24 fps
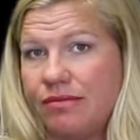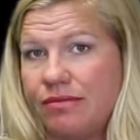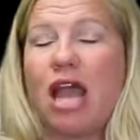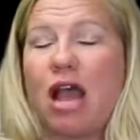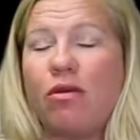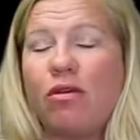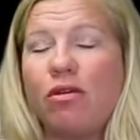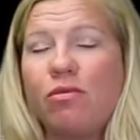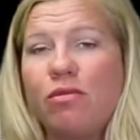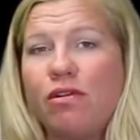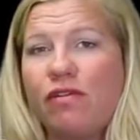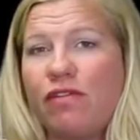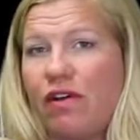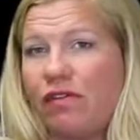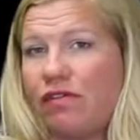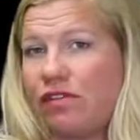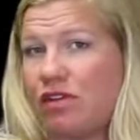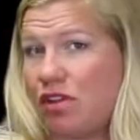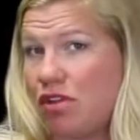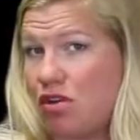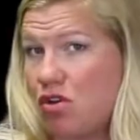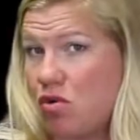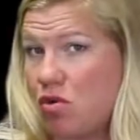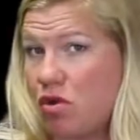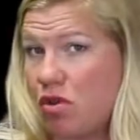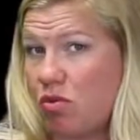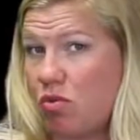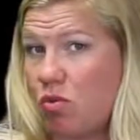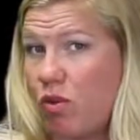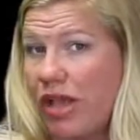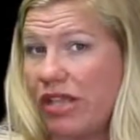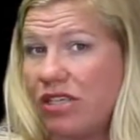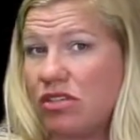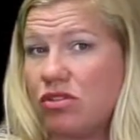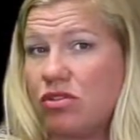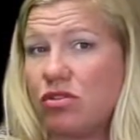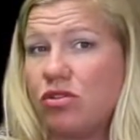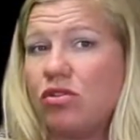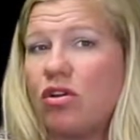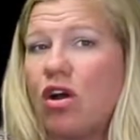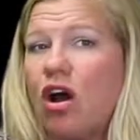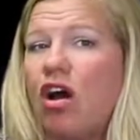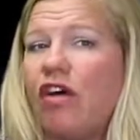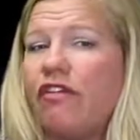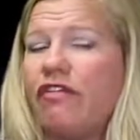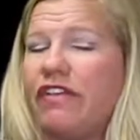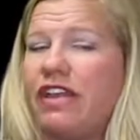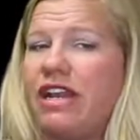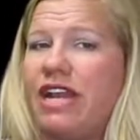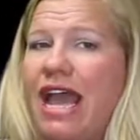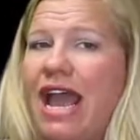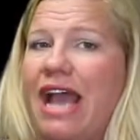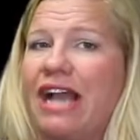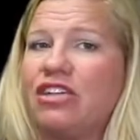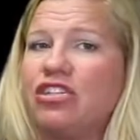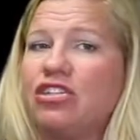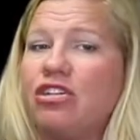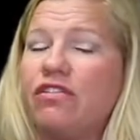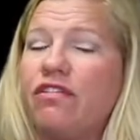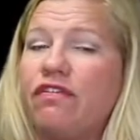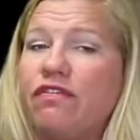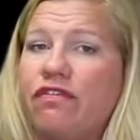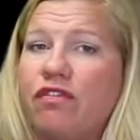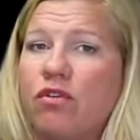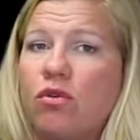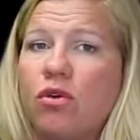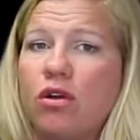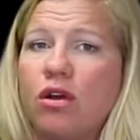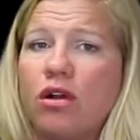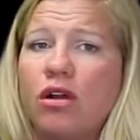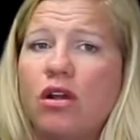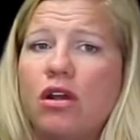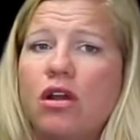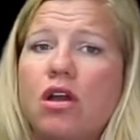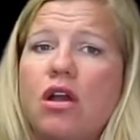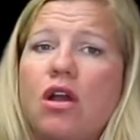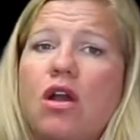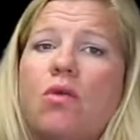Now we'll move over to the Northwestern Gulf in Action 4,